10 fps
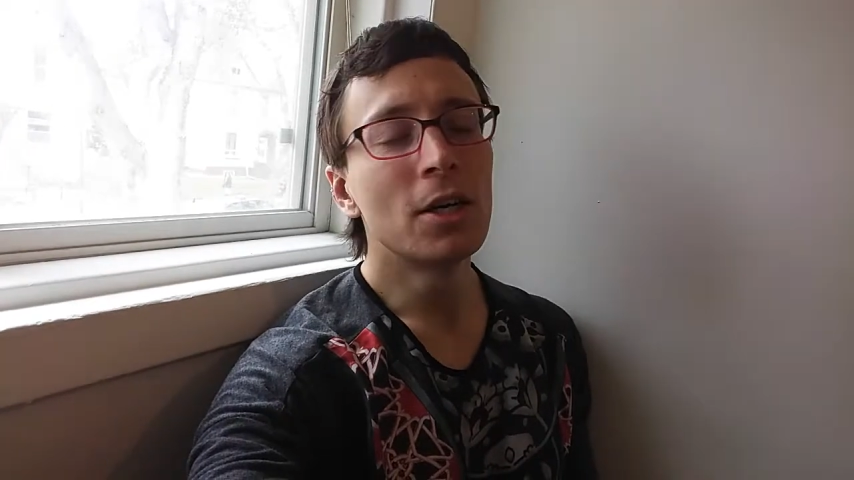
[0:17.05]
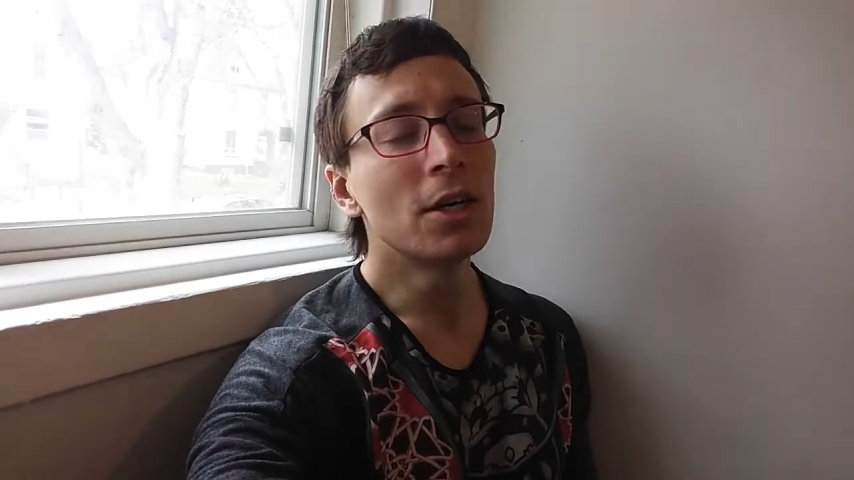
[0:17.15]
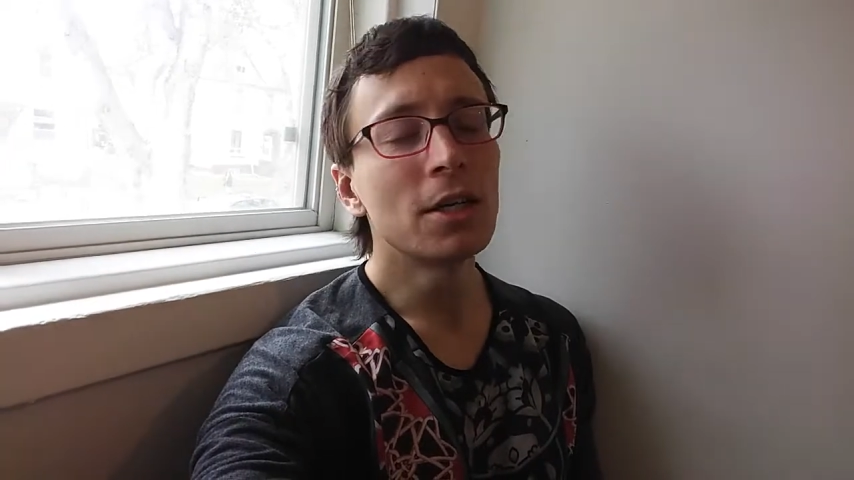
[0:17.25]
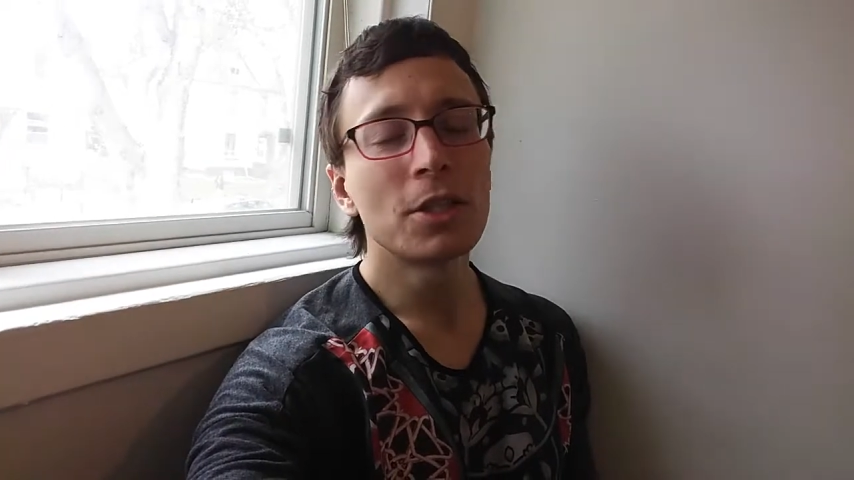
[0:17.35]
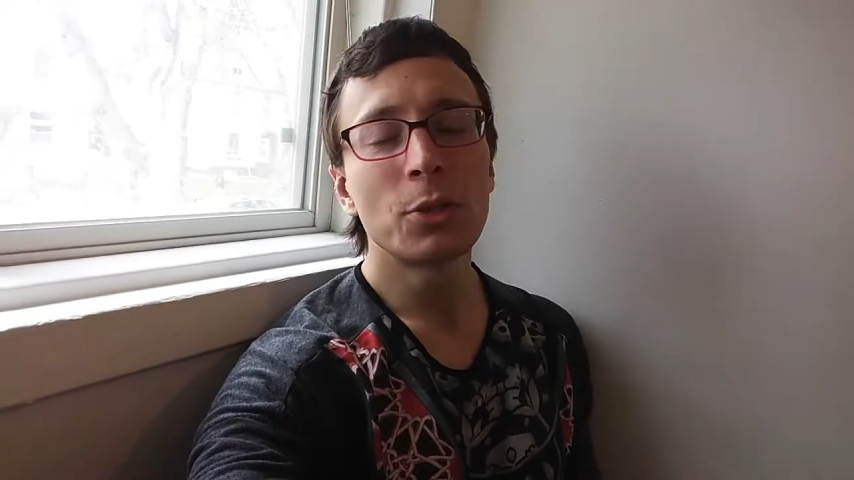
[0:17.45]

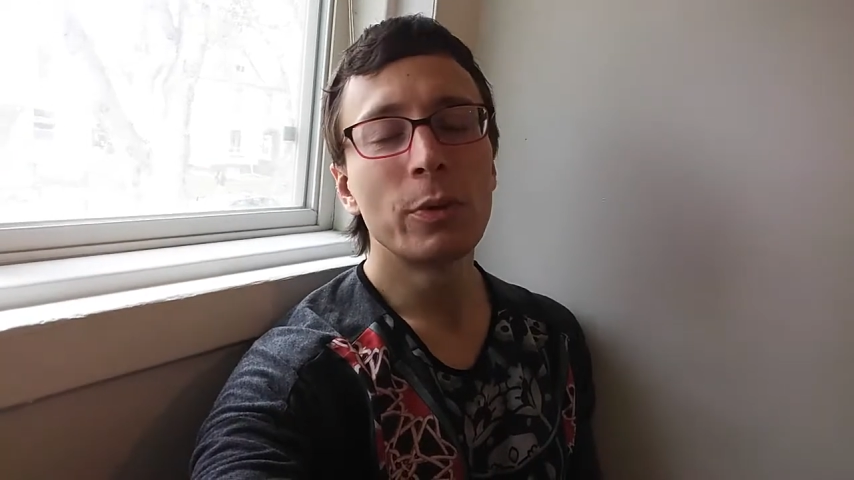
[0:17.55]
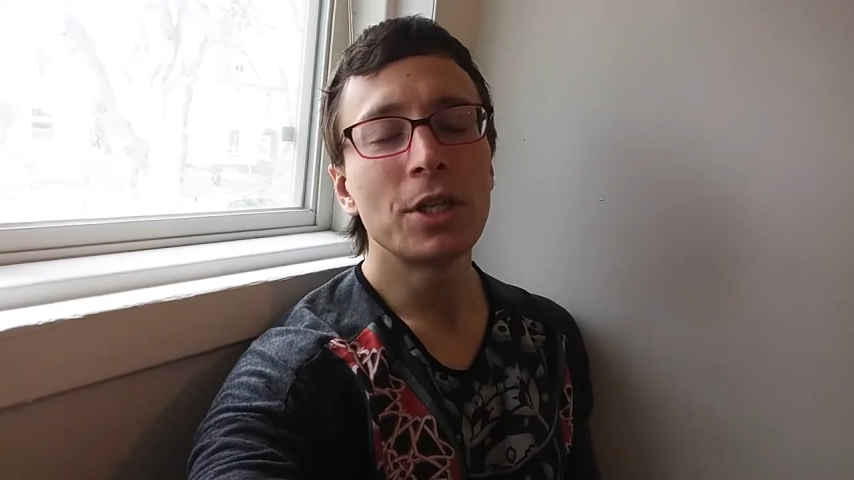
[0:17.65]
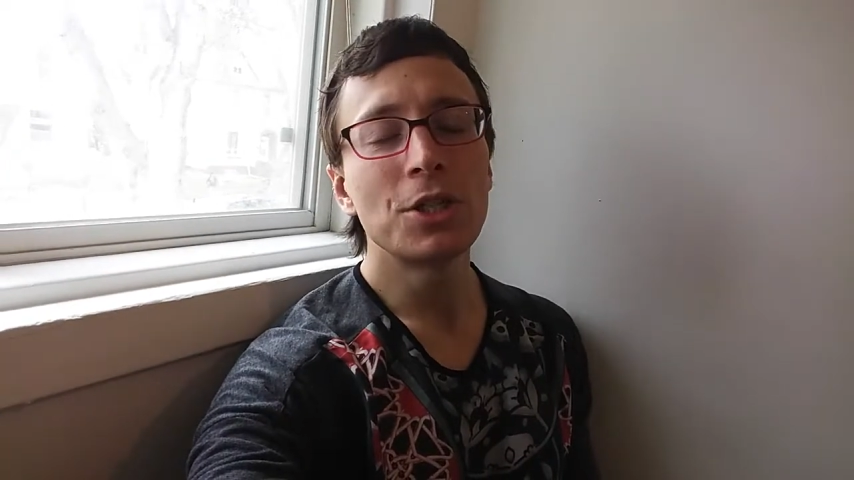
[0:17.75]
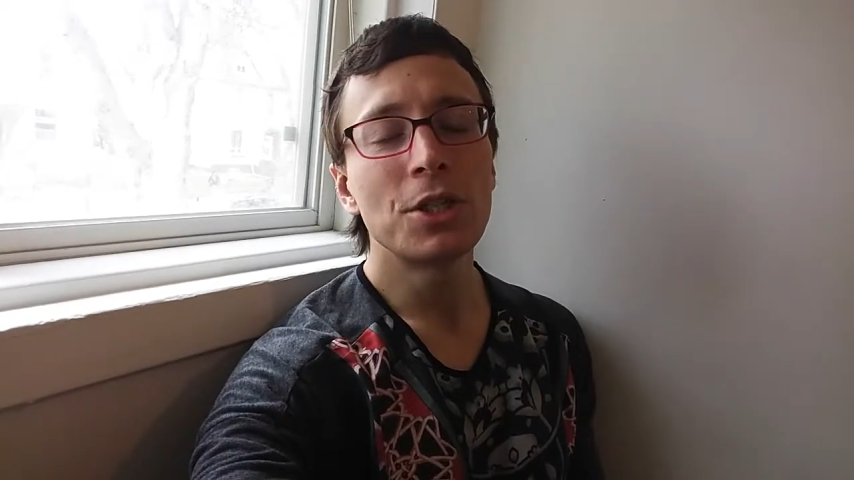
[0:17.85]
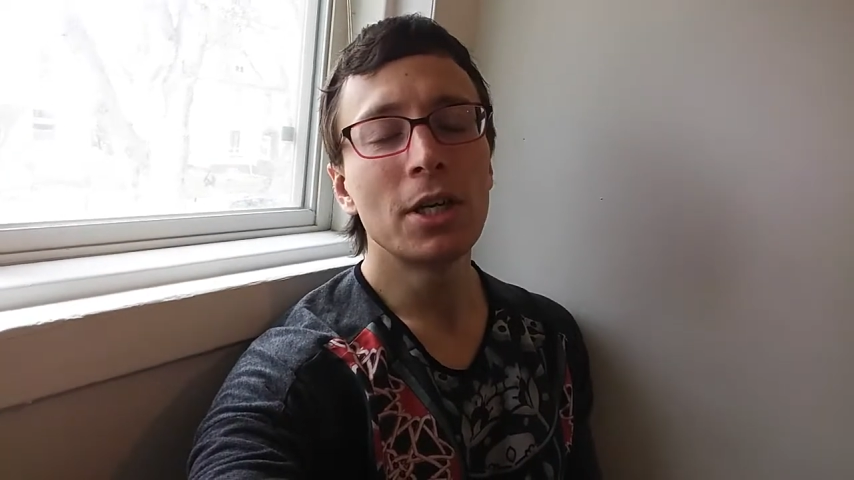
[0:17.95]
on
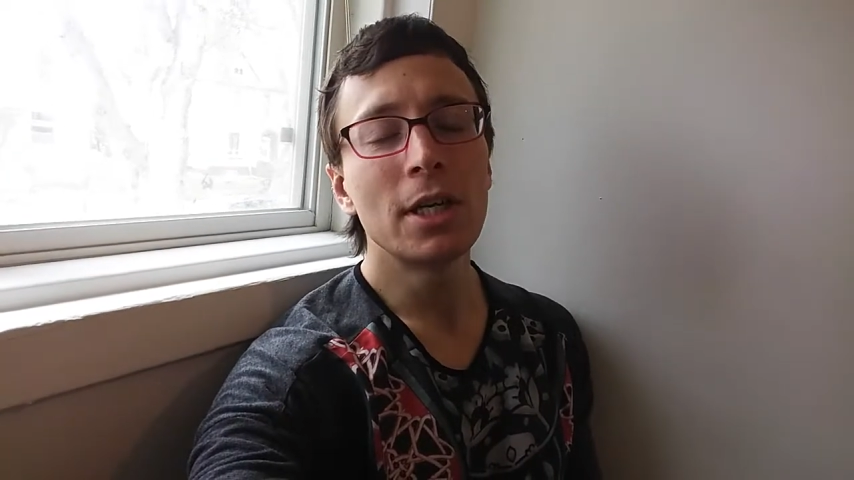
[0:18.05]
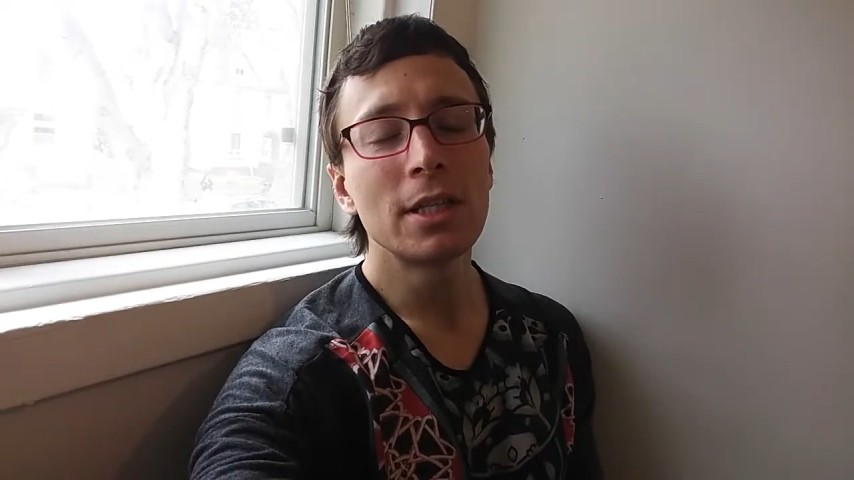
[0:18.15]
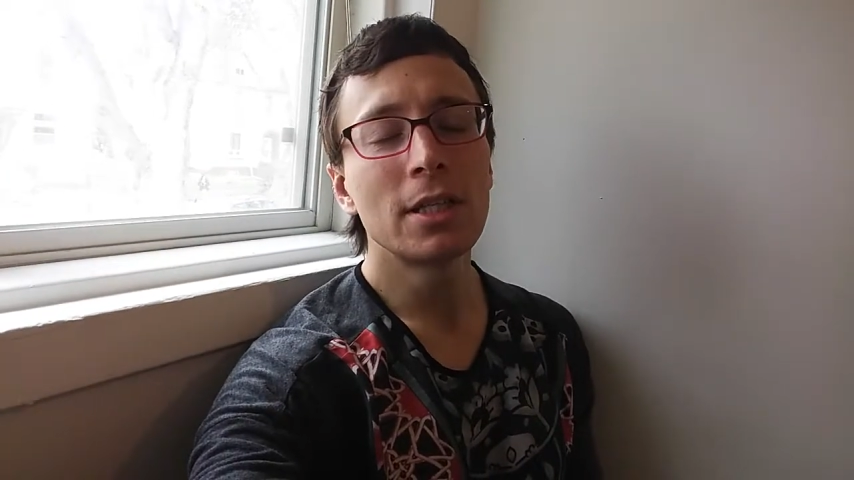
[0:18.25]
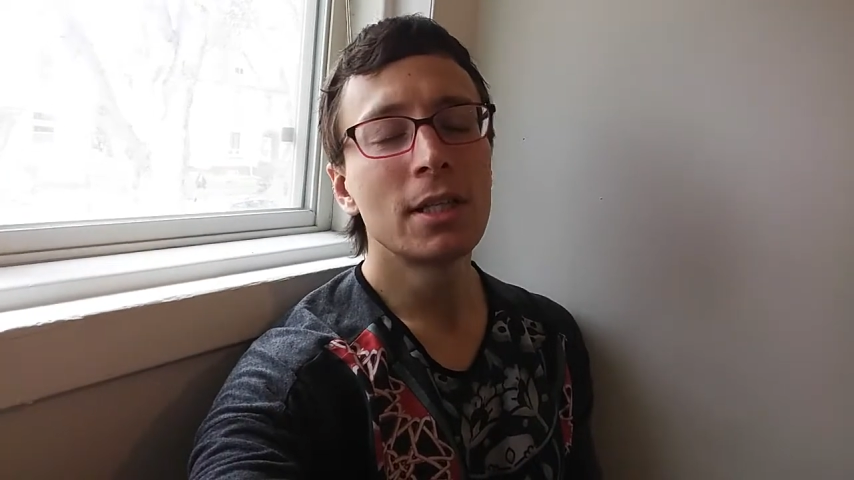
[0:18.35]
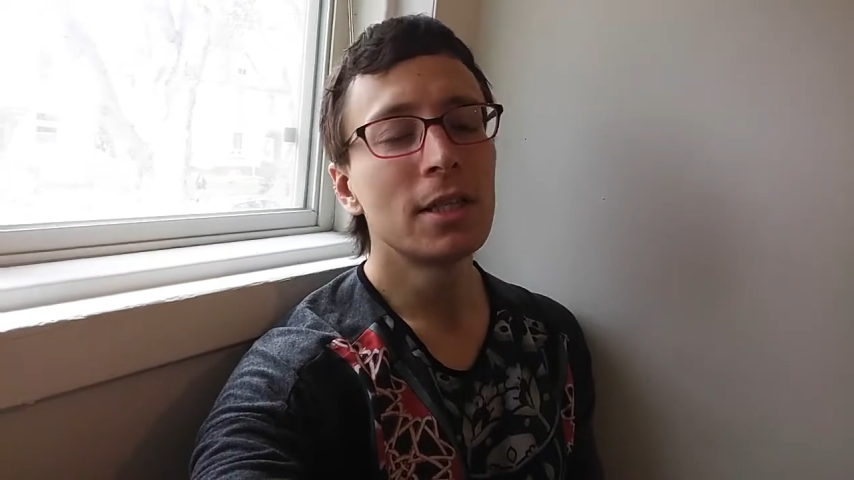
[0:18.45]
Twitch
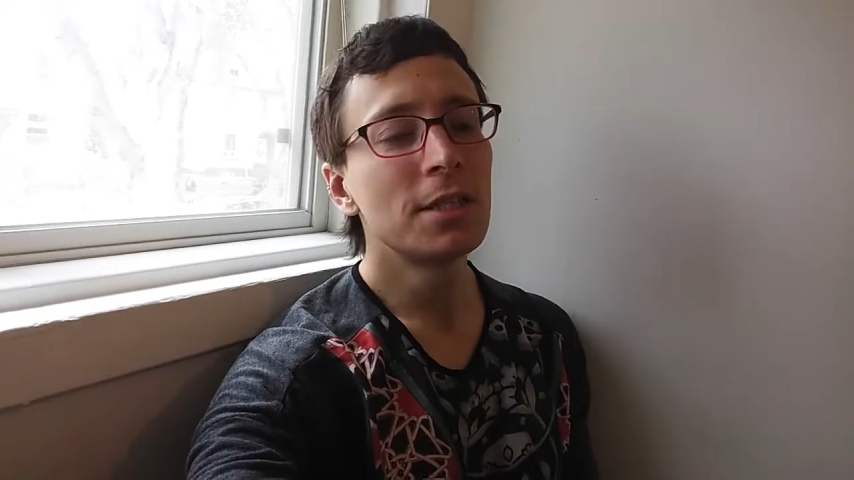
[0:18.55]
dot